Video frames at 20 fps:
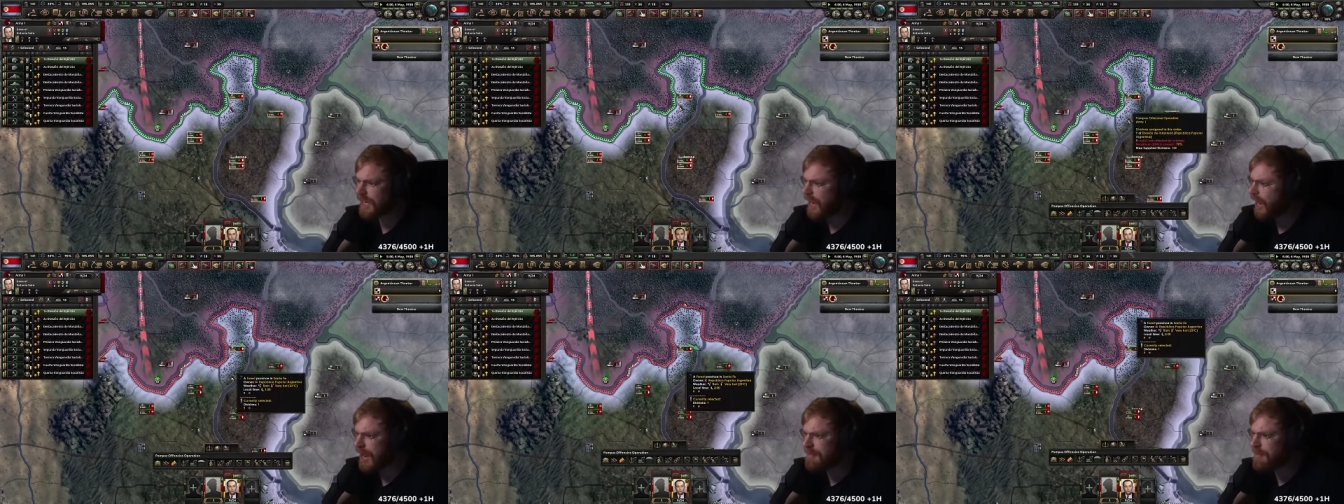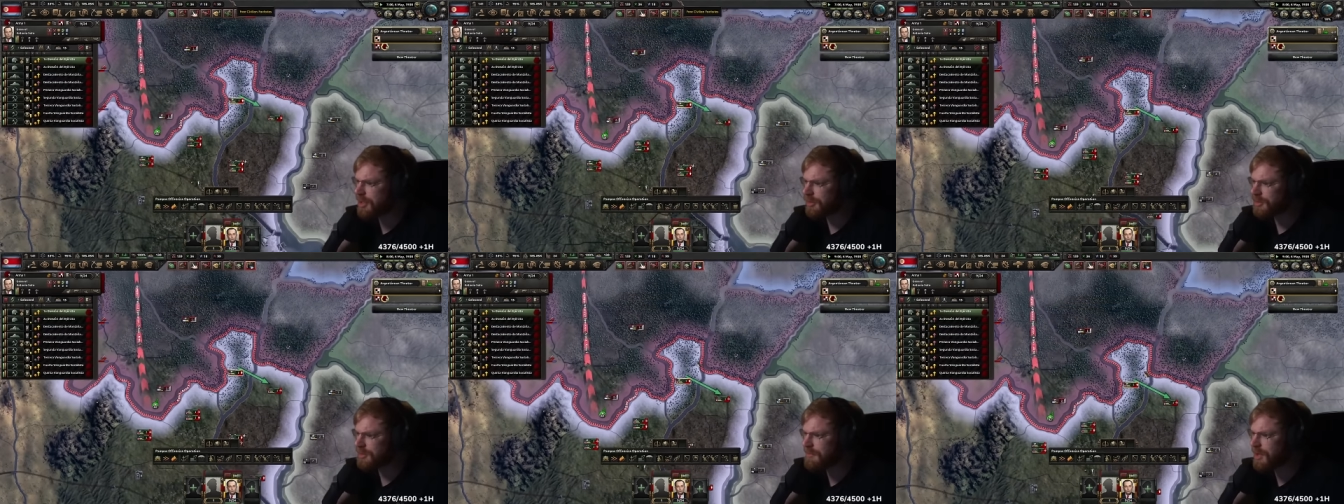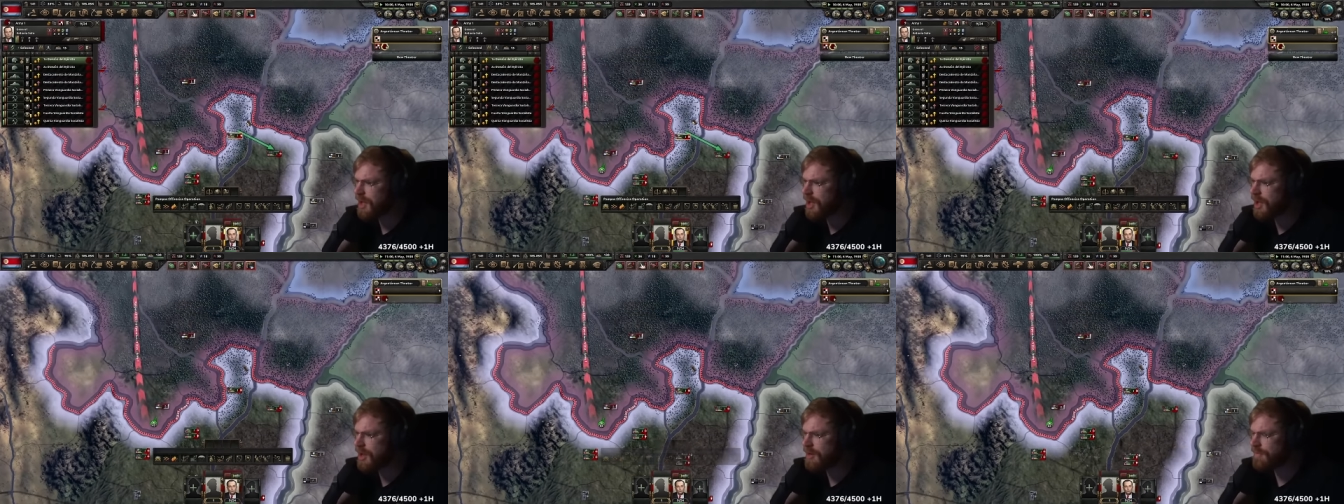Einmal,
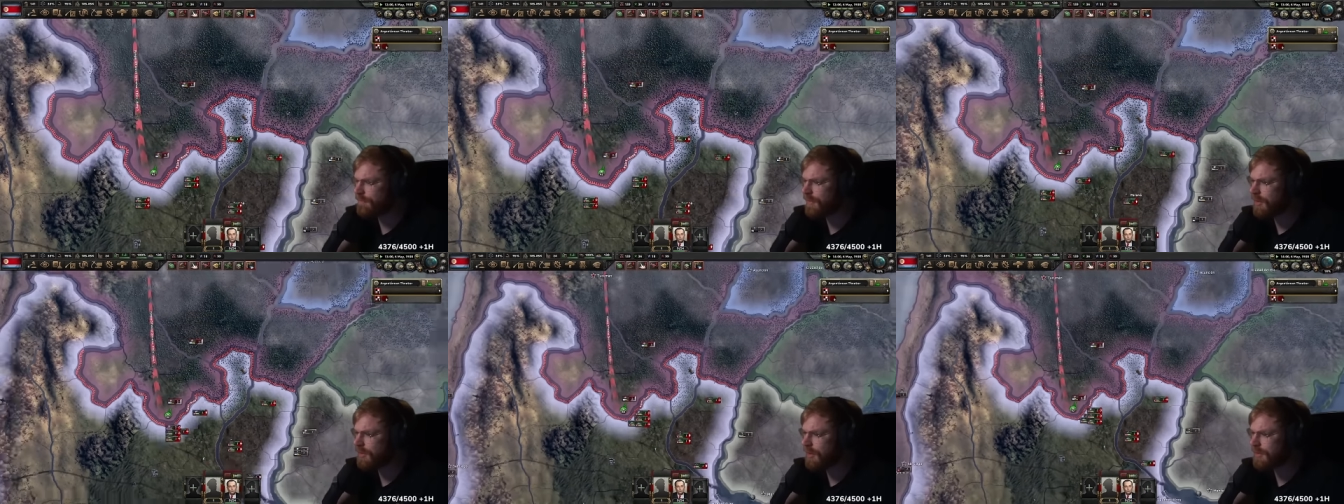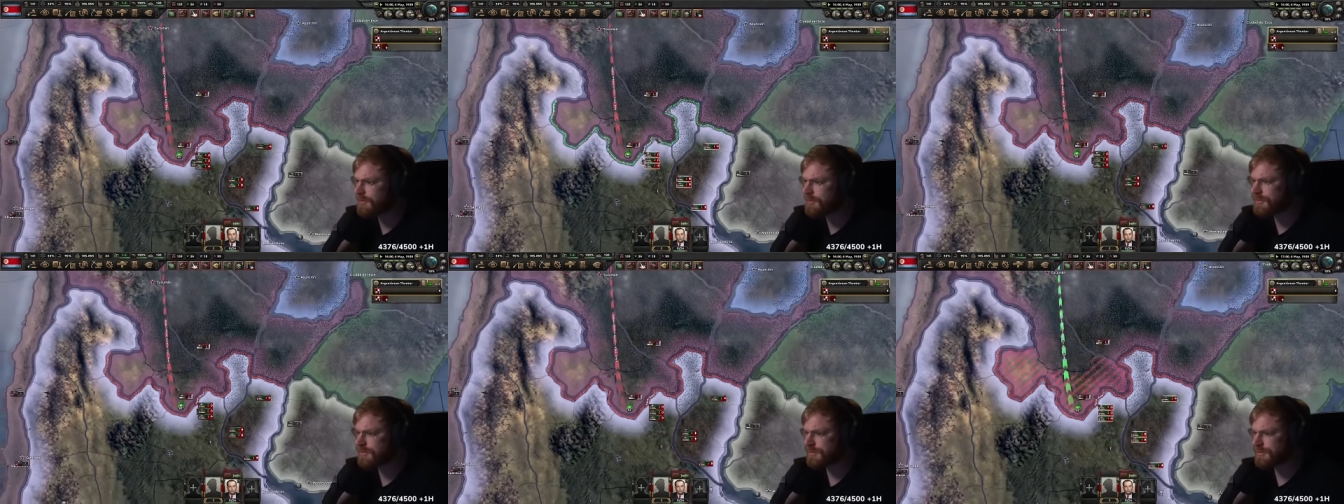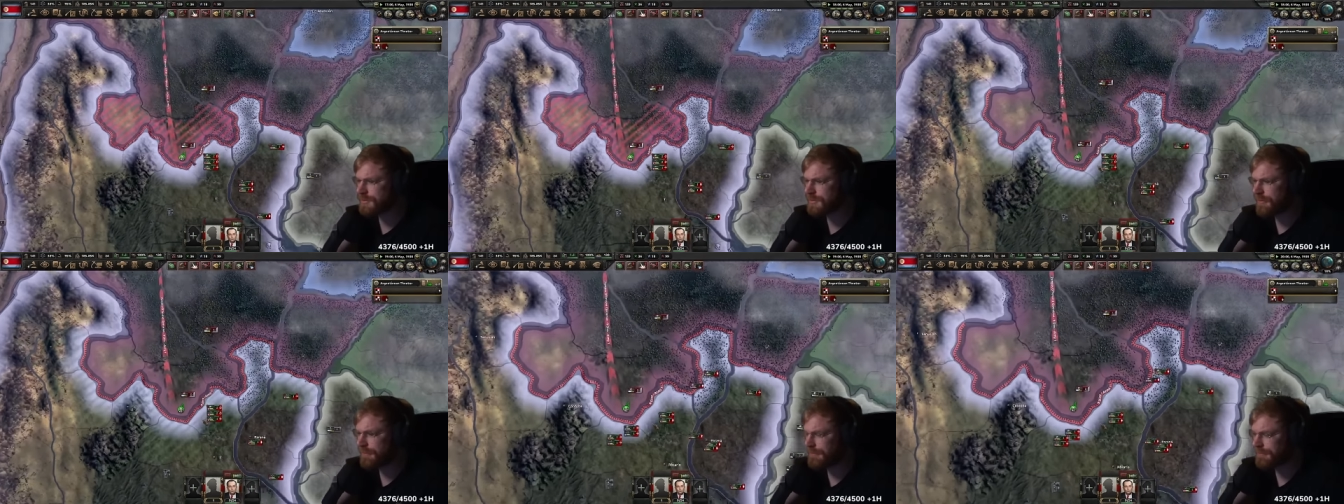Gabriel!
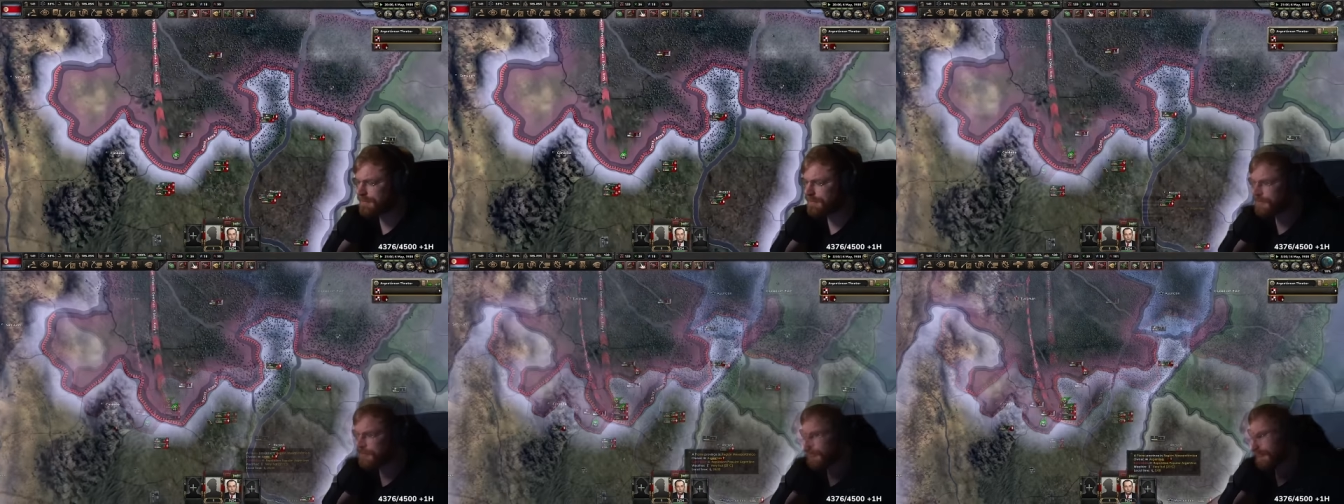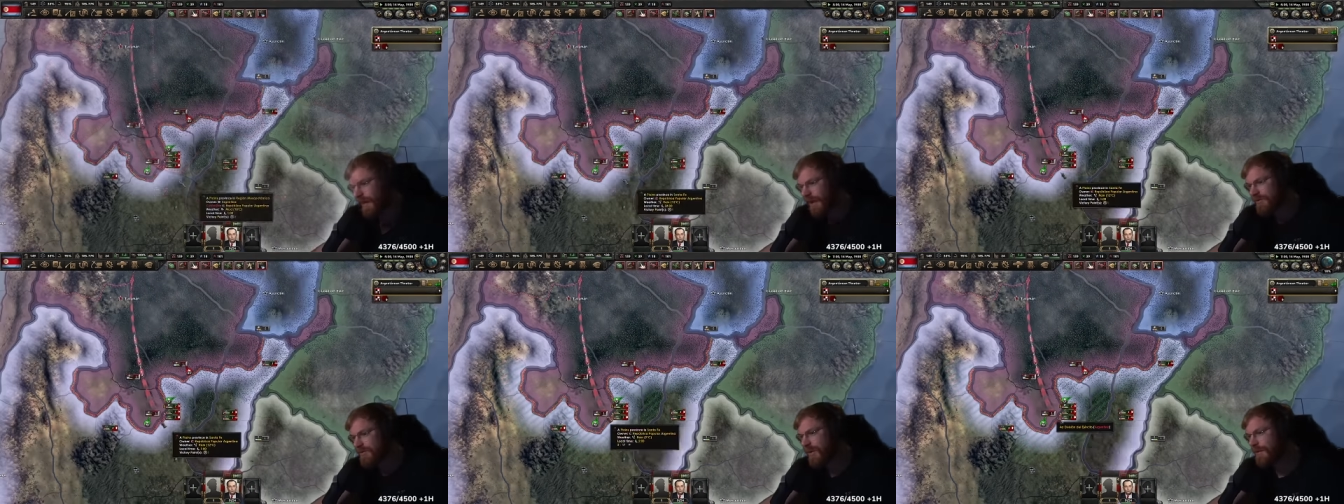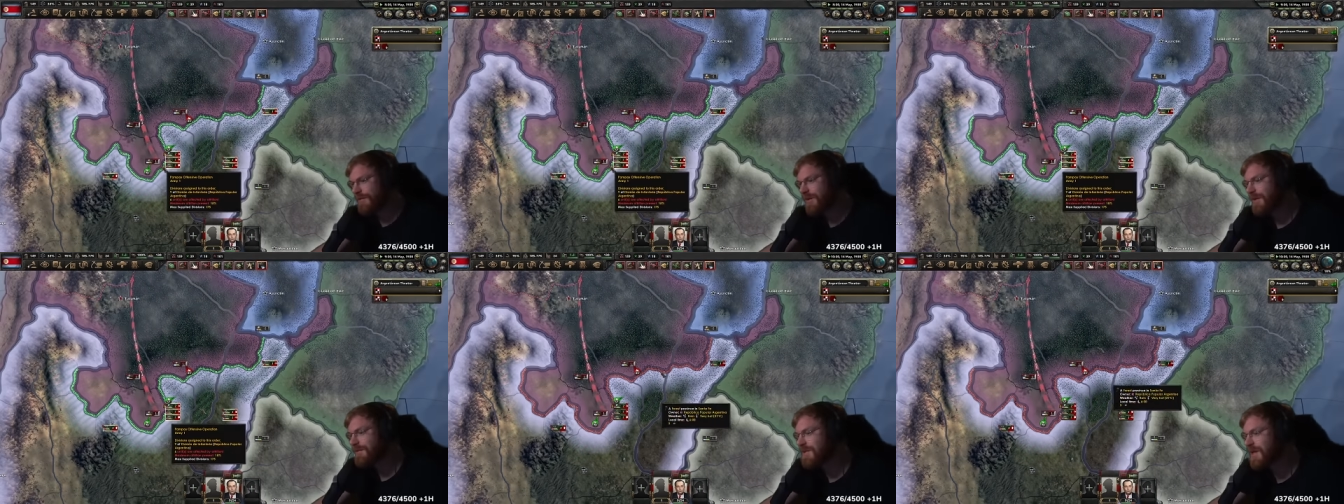Vorwärts!
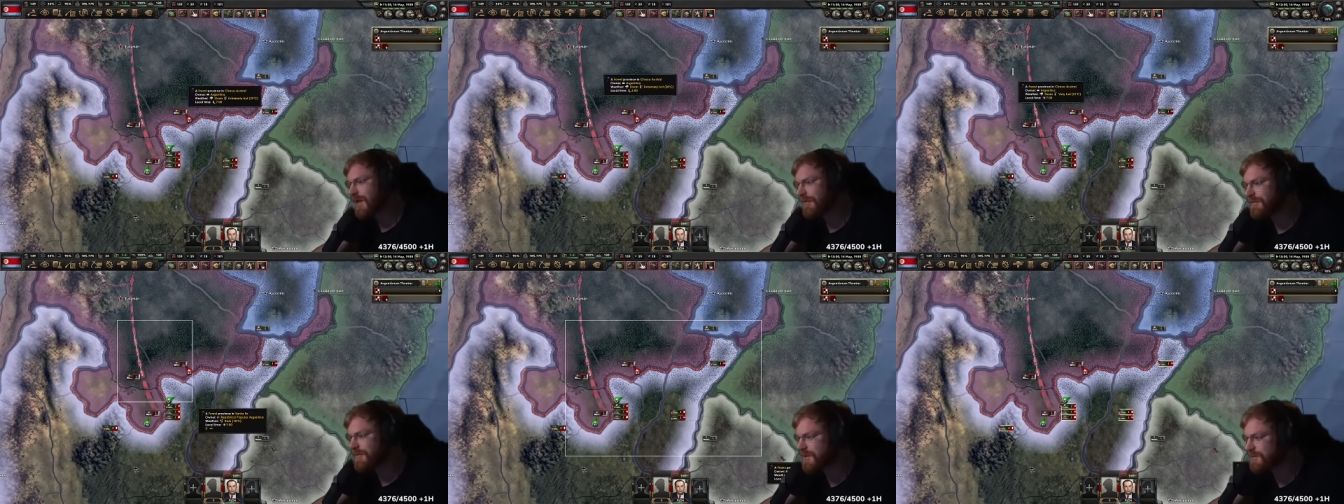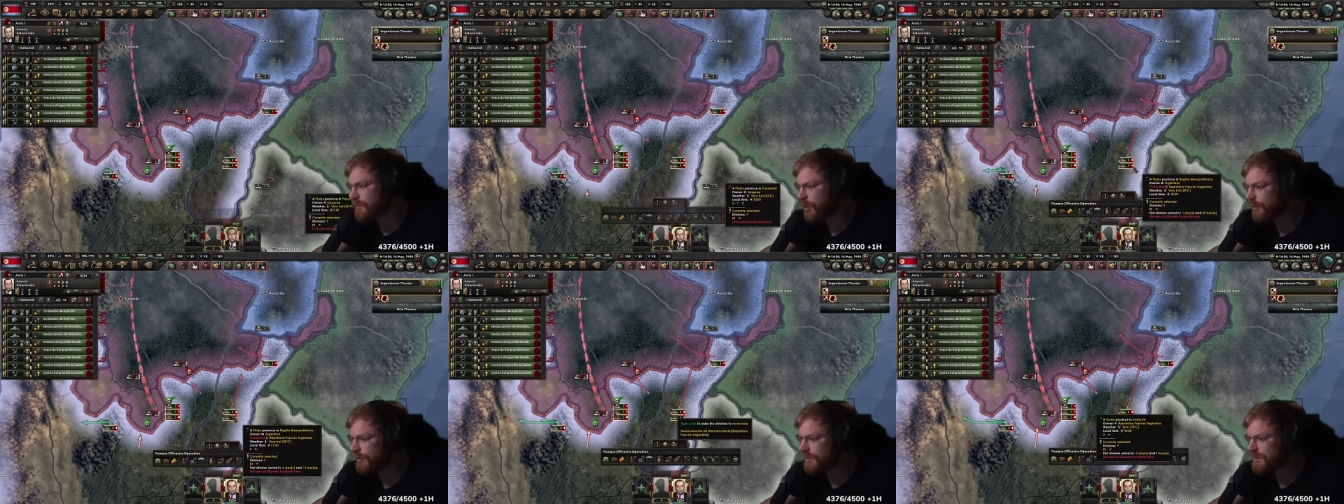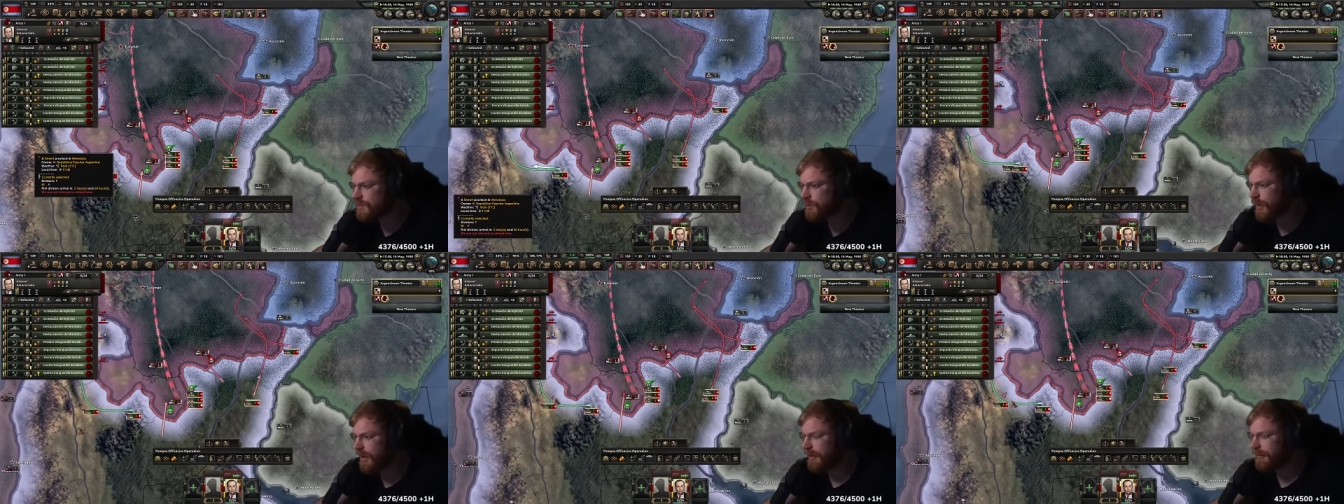Sometimes I have these
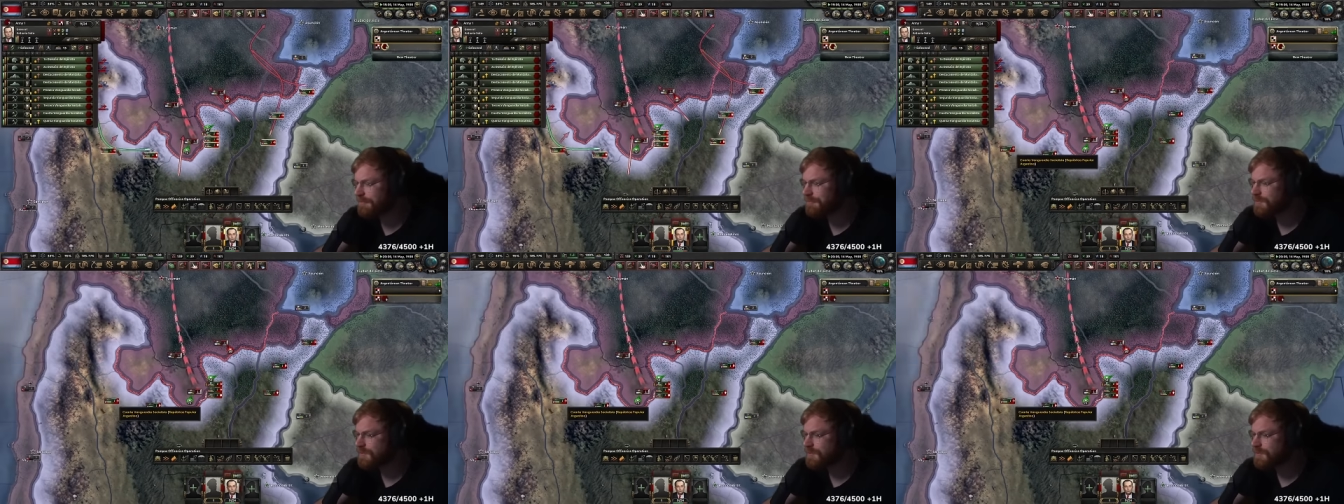moments where